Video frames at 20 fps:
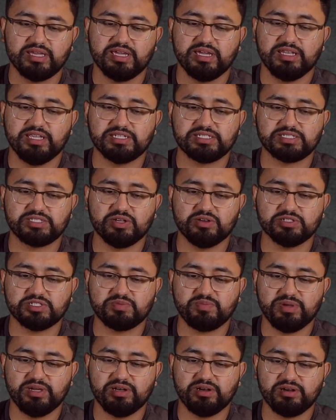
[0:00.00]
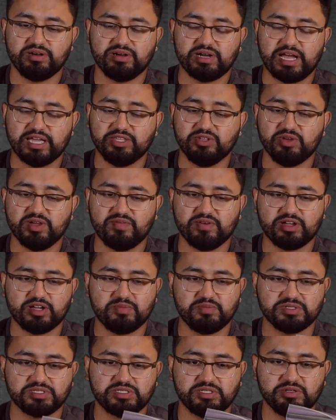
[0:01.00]
It is Snow Speeder. I do have a
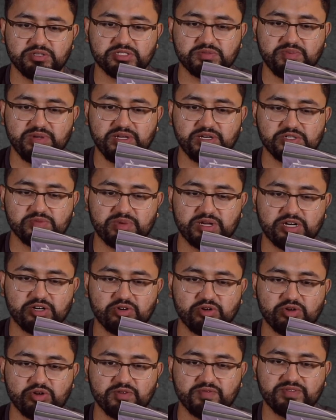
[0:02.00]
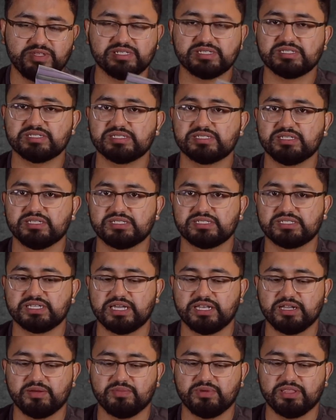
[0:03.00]
couple of Snow Speeders, but I don't know if this is the
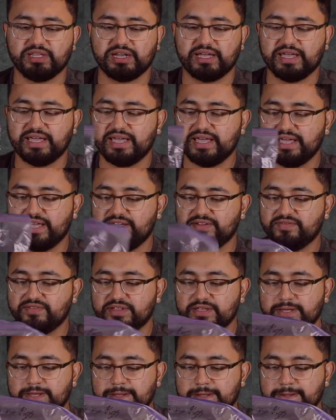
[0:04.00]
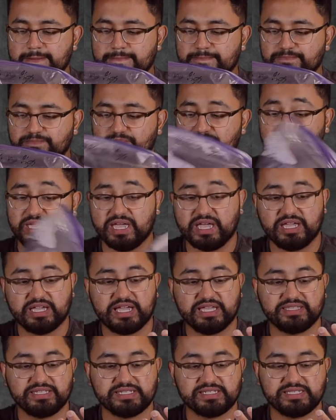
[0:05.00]
set number that I have. But yeah, I
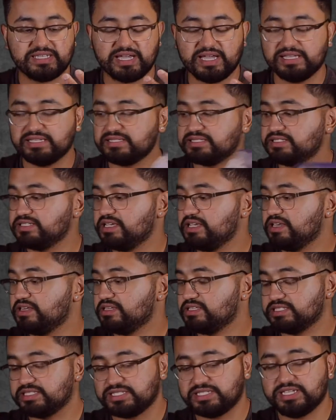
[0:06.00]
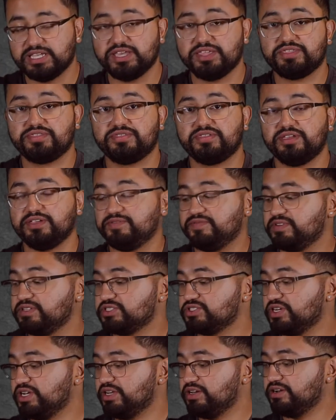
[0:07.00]
got this nice Sith
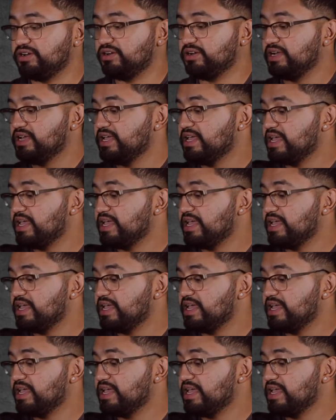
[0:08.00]
Infiltrator.